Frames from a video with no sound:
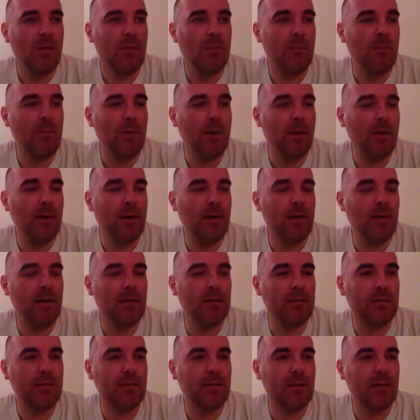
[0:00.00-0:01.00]

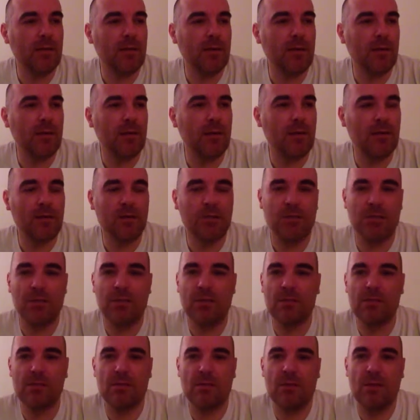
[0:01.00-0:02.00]
but she
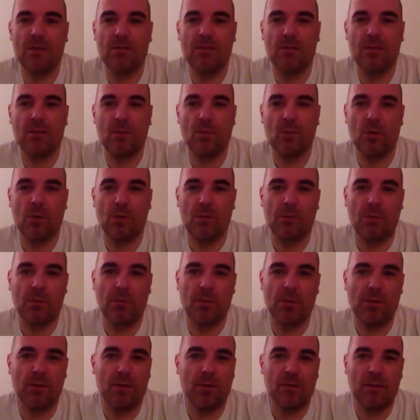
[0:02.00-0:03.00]
doesn't have any work
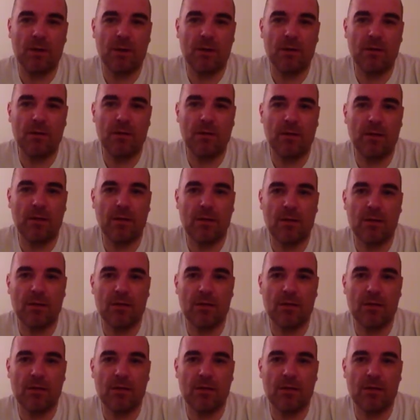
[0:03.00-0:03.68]
permit or anything.